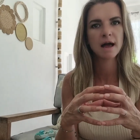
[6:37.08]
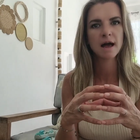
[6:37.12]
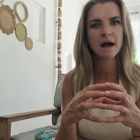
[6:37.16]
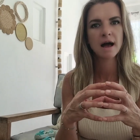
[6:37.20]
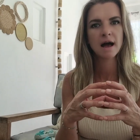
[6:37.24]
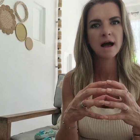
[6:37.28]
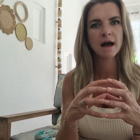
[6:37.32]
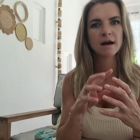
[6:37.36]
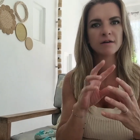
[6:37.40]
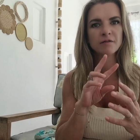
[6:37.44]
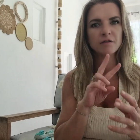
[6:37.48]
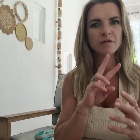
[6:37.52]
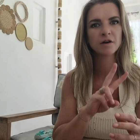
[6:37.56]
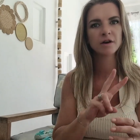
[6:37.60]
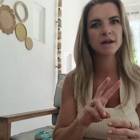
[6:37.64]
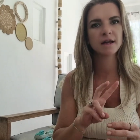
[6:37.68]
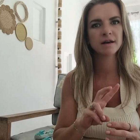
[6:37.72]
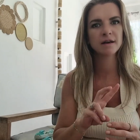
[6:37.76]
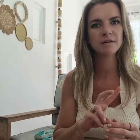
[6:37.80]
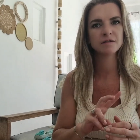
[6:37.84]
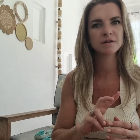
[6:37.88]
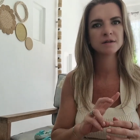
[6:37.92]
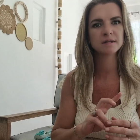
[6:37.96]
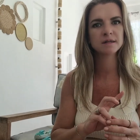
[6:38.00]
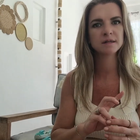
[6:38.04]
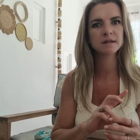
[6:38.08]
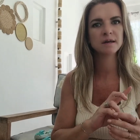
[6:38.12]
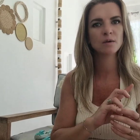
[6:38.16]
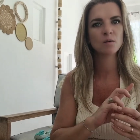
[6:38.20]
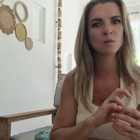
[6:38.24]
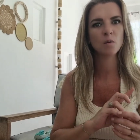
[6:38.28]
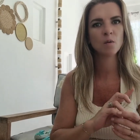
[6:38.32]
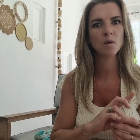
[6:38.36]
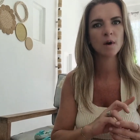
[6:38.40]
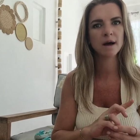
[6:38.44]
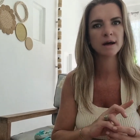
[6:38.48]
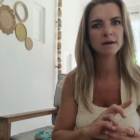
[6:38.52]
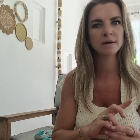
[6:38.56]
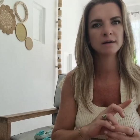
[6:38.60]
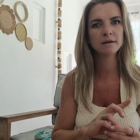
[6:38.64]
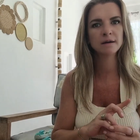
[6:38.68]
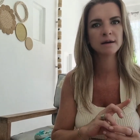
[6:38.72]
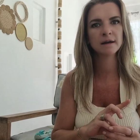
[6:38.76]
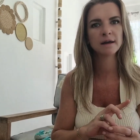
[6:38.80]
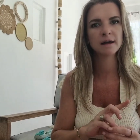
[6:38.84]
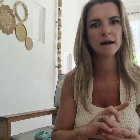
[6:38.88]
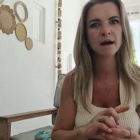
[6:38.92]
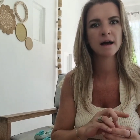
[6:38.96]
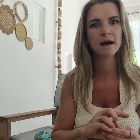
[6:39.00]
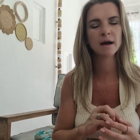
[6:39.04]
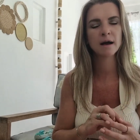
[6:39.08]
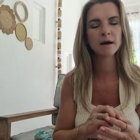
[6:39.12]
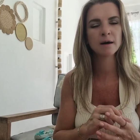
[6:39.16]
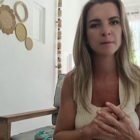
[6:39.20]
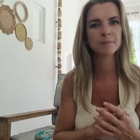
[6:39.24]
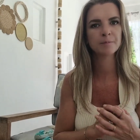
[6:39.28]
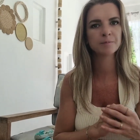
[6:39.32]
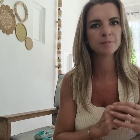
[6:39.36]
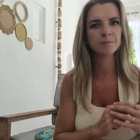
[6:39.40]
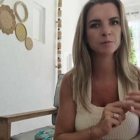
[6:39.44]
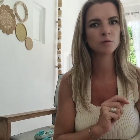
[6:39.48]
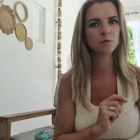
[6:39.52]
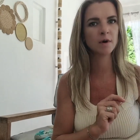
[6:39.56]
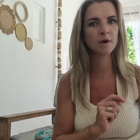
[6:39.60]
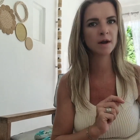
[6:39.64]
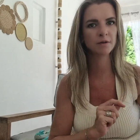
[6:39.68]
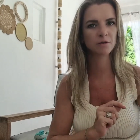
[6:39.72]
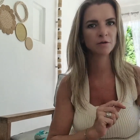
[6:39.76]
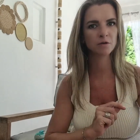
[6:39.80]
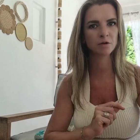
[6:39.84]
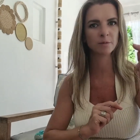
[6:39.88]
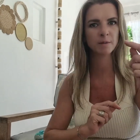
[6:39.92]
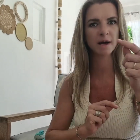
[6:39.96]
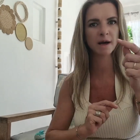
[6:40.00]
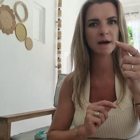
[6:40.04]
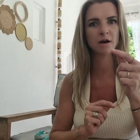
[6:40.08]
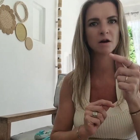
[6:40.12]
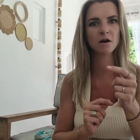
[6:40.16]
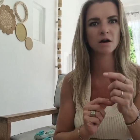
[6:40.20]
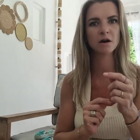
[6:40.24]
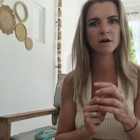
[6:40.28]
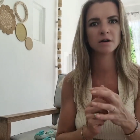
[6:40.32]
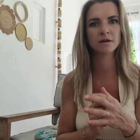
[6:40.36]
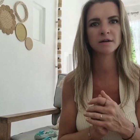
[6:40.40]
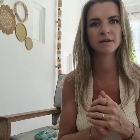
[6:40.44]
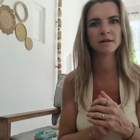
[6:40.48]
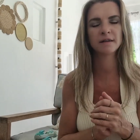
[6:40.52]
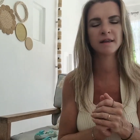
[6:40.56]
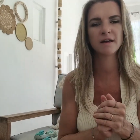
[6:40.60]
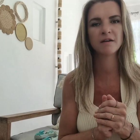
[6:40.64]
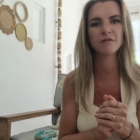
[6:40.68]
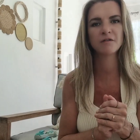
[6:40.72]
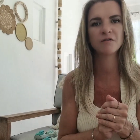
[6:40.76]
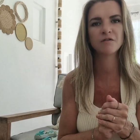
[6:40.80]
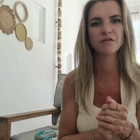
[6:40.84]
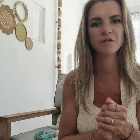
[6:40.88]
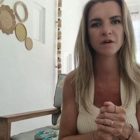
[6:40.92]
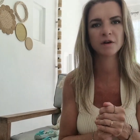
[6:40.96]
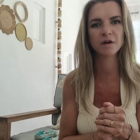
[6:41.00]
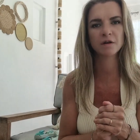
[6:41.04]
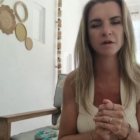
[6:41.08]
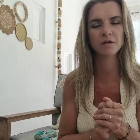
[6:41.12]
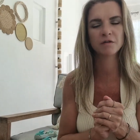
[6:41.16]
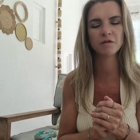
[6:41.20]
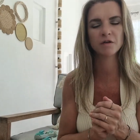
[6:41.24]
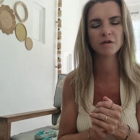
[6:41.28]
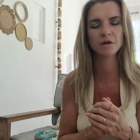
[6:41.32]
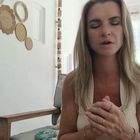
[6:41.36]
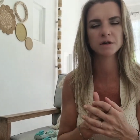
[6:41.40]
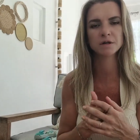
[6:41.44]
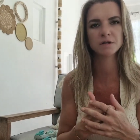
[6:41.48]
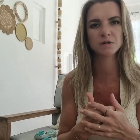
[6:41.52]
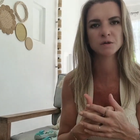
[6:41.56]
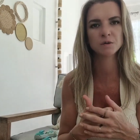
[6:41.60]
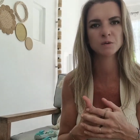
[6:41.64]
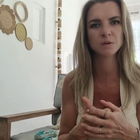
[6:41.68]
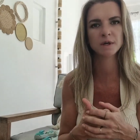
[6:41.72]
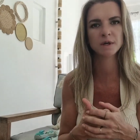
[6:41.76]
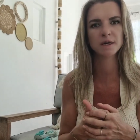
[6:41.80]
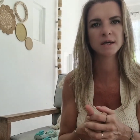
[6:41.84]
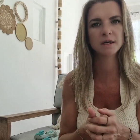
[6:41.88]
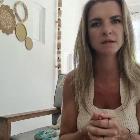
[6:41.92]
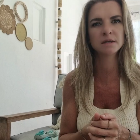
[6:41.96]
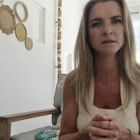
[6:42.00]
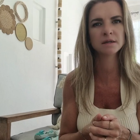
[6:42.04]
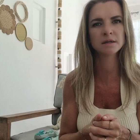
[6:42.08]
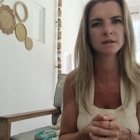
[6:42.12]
I've only ever seen one run through my garden. They're very, very sweet.